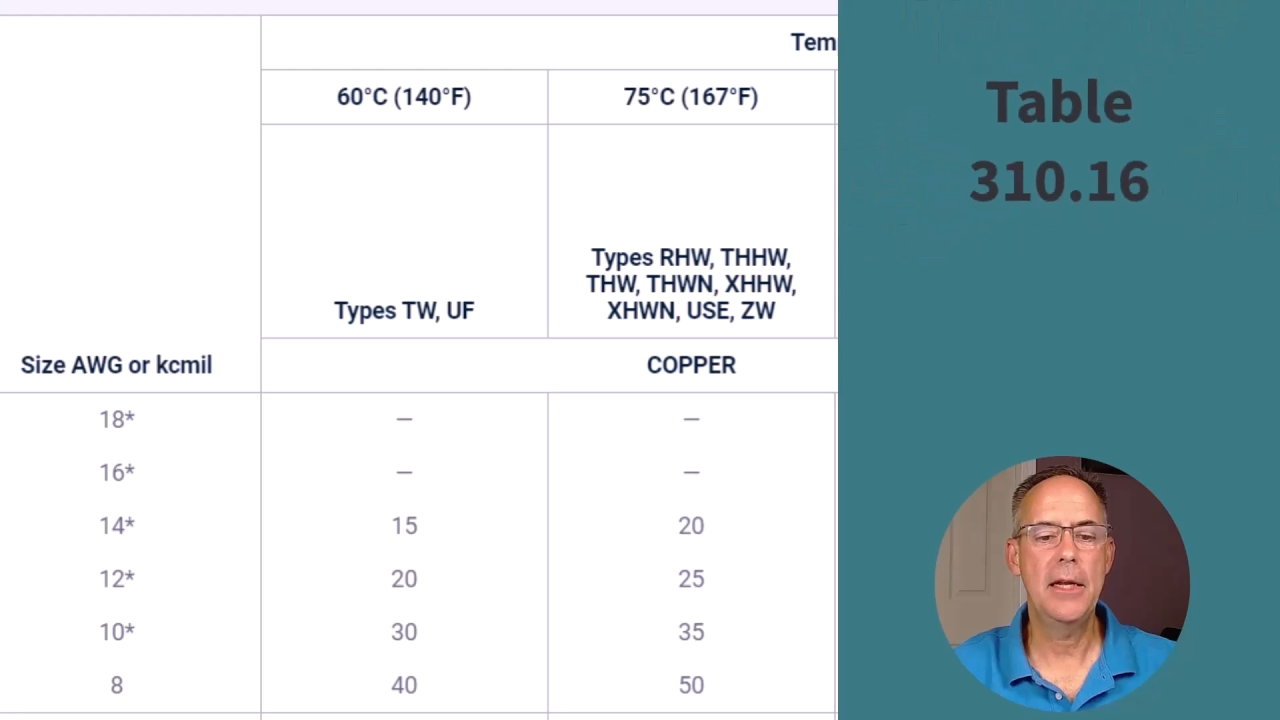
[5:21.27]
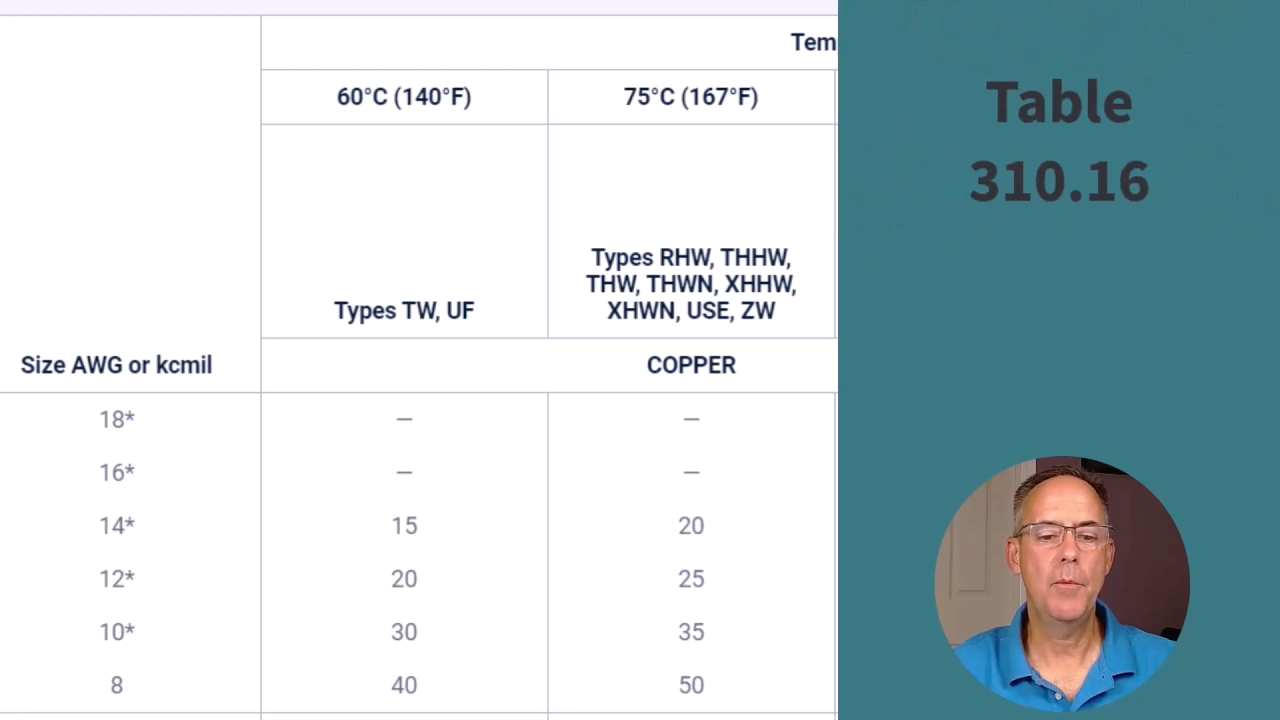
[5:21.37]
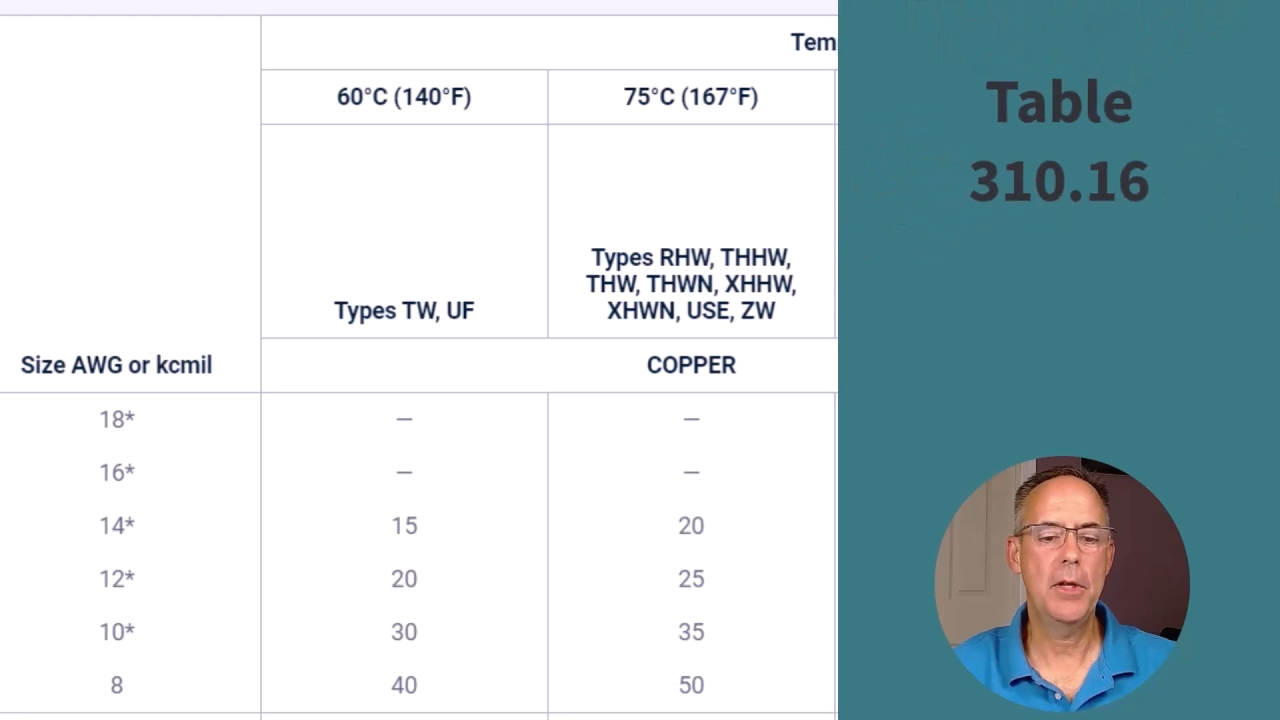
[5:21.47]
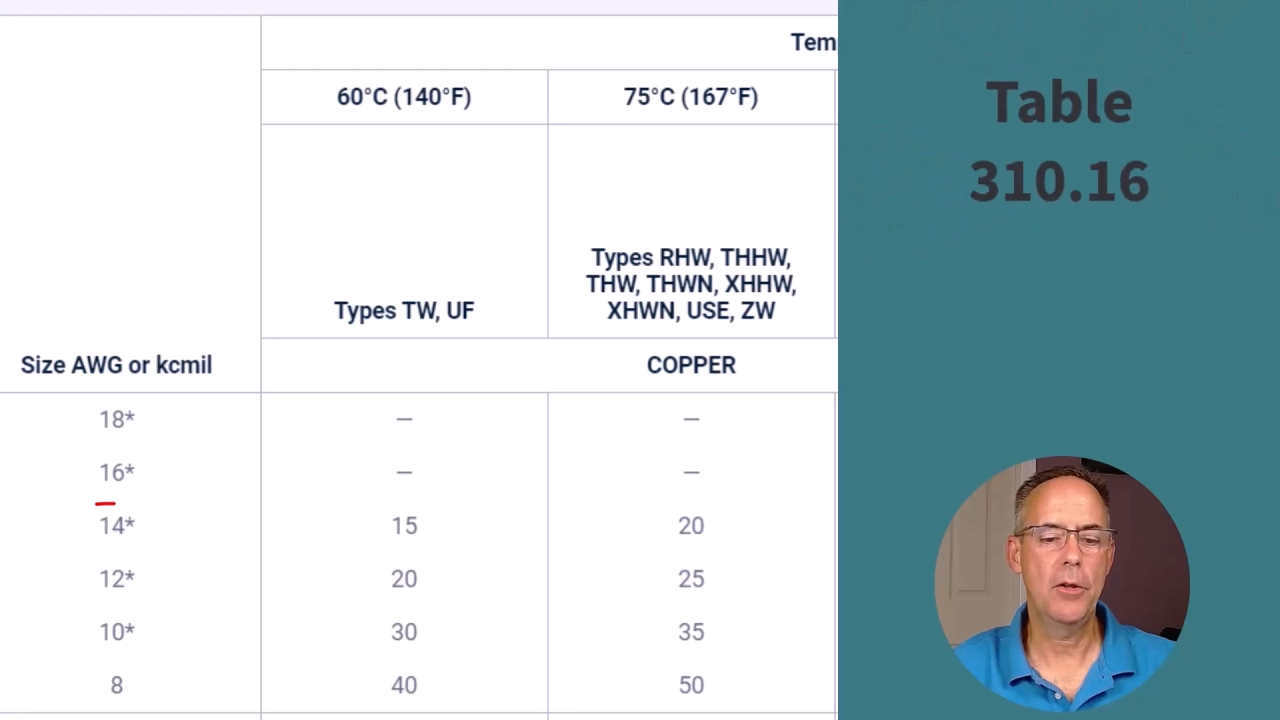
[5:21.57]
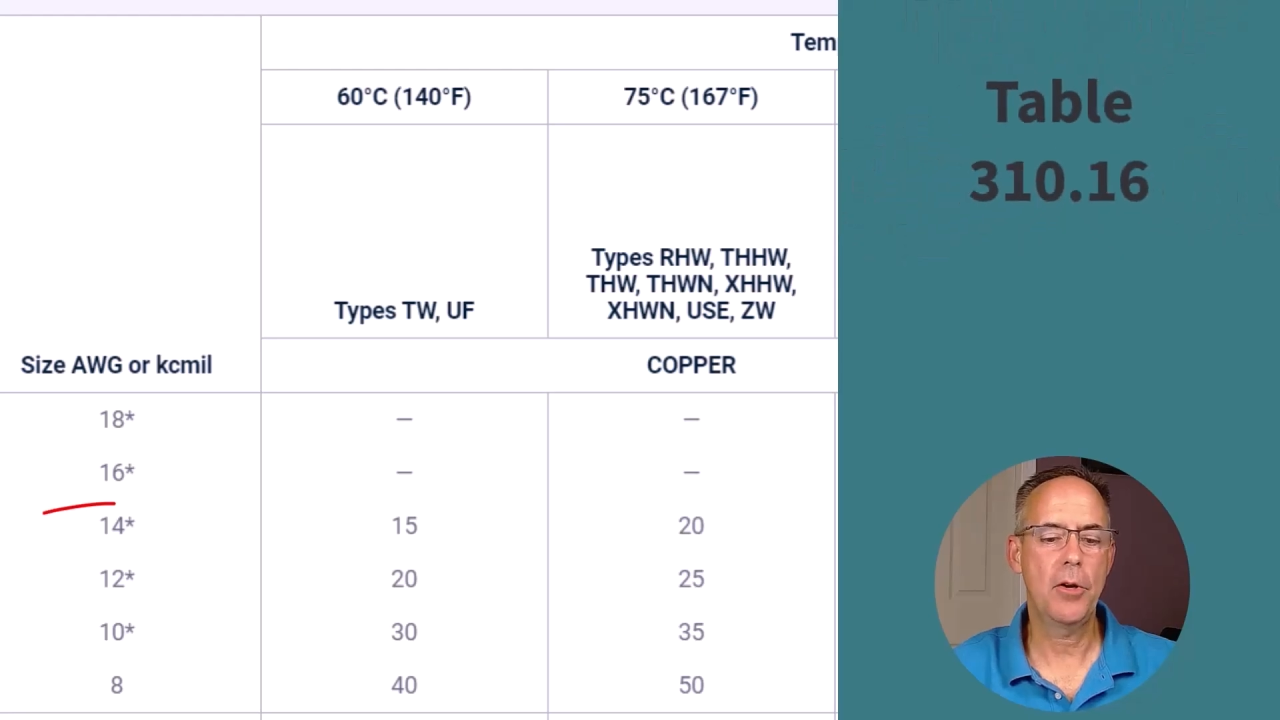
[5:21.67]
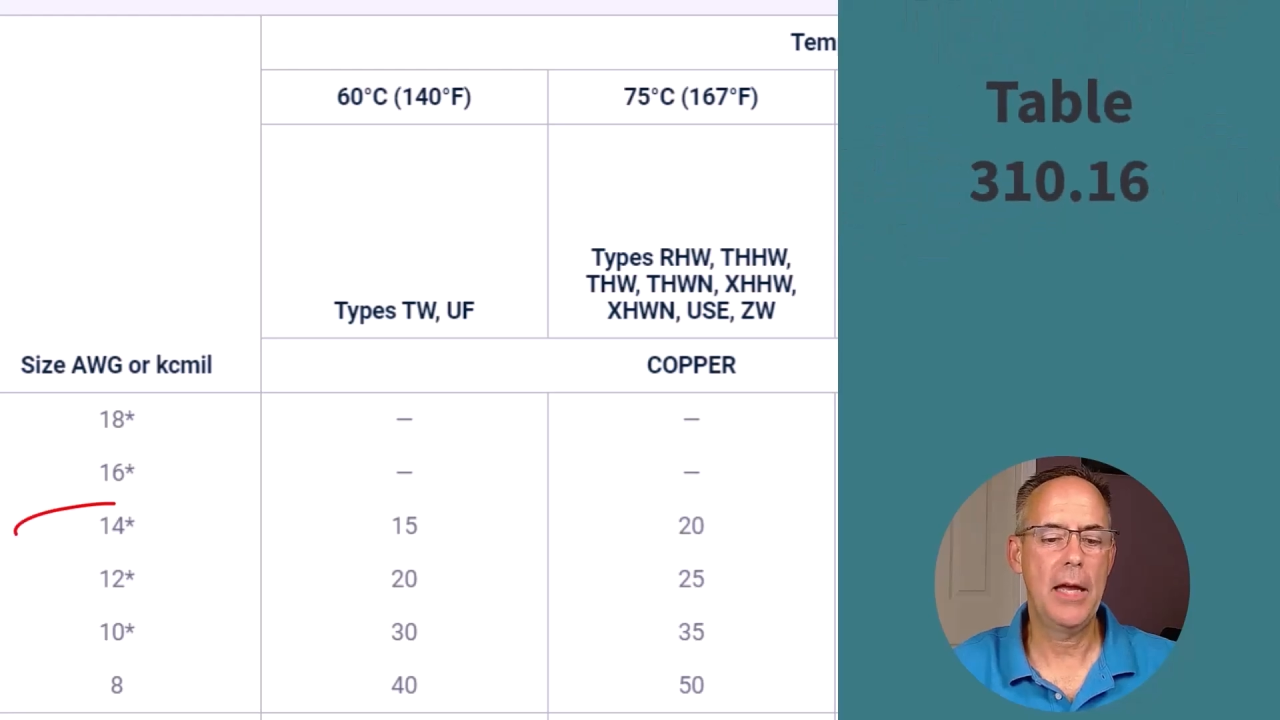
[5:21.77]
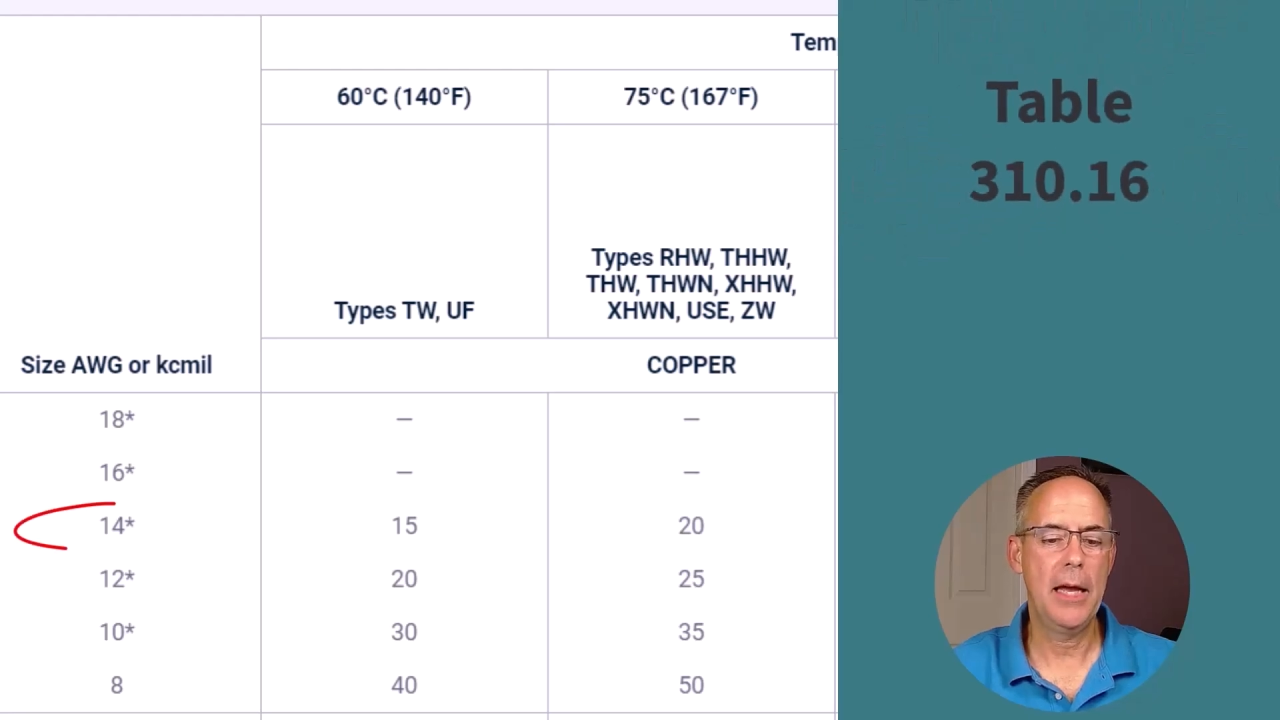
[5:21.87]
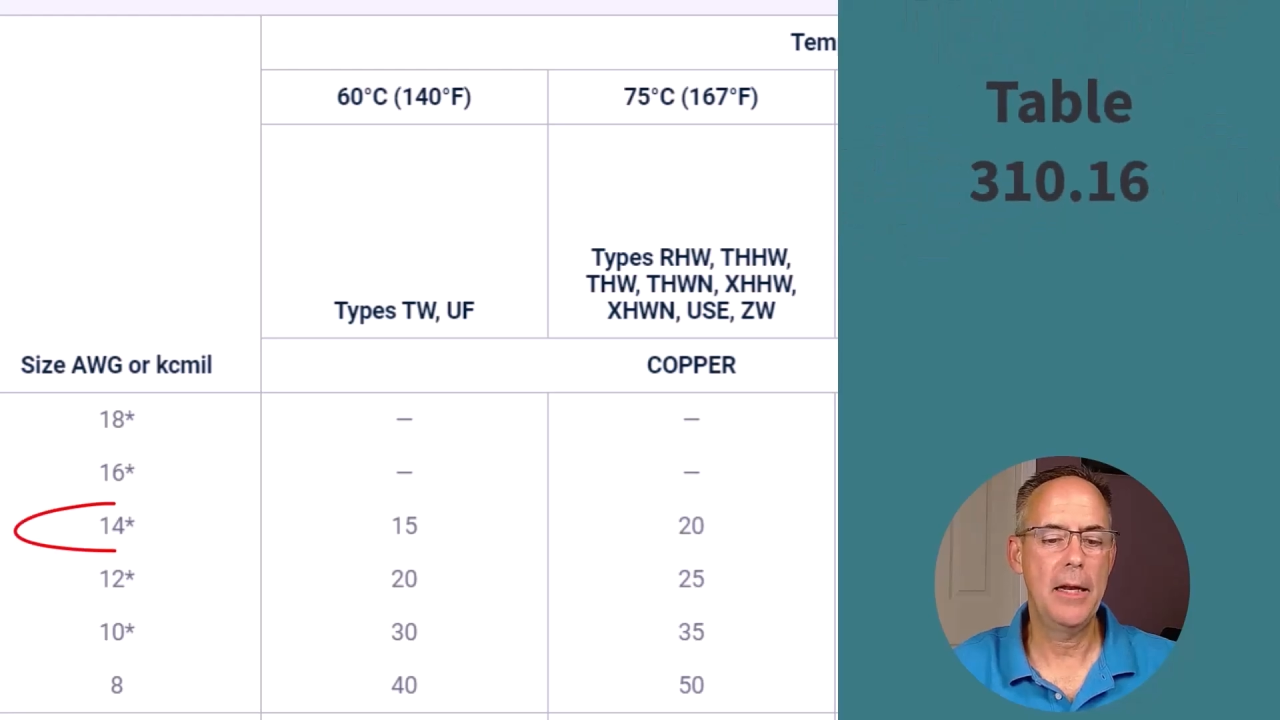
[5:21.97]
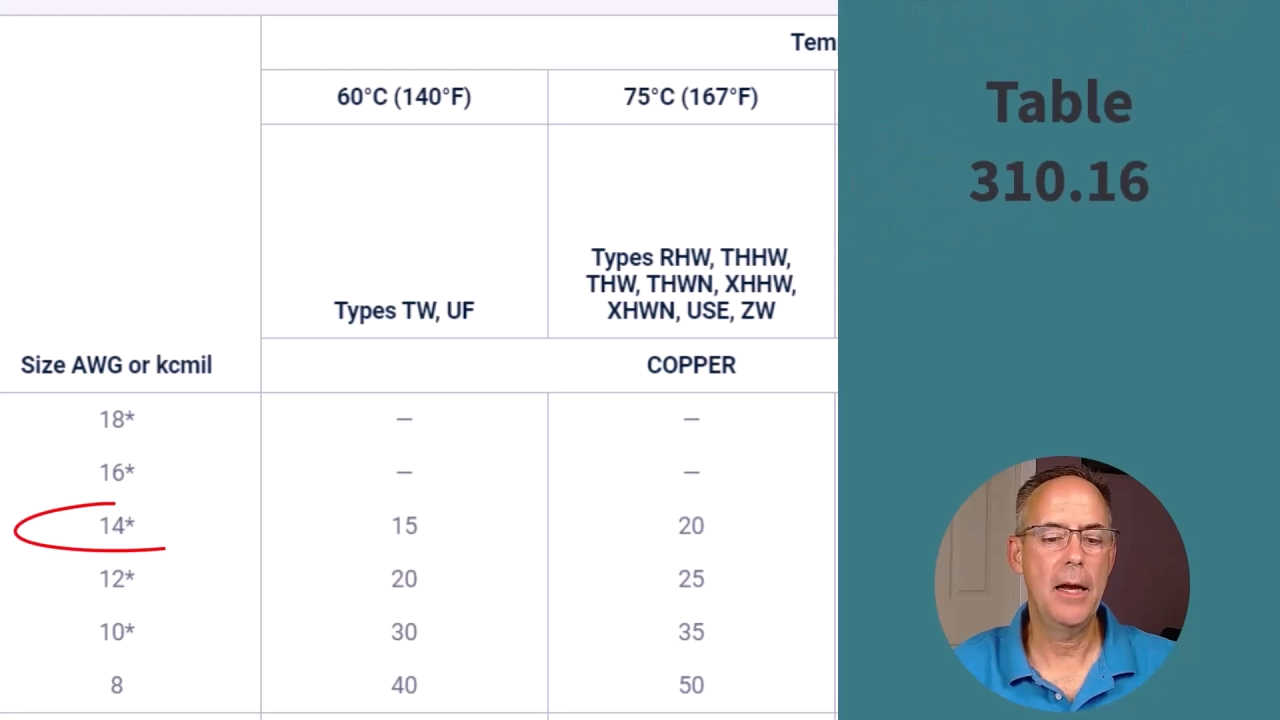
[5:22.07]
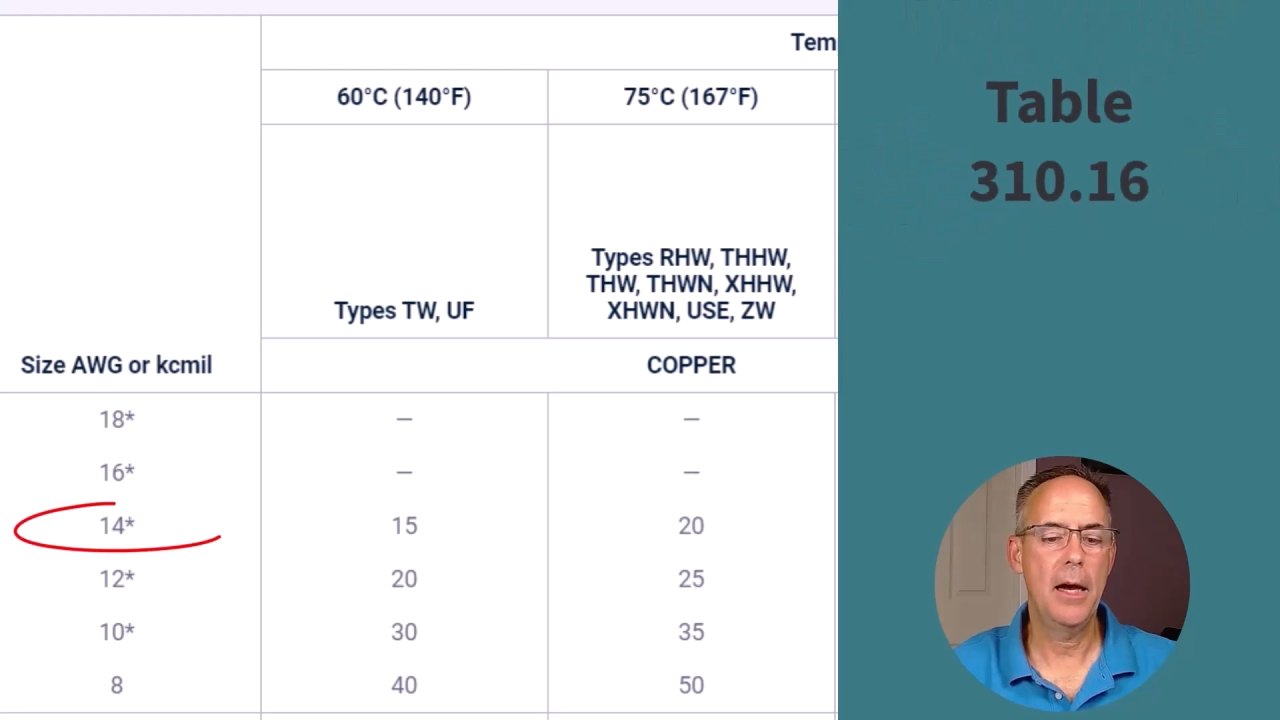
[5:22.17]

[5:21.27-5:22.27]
and we look at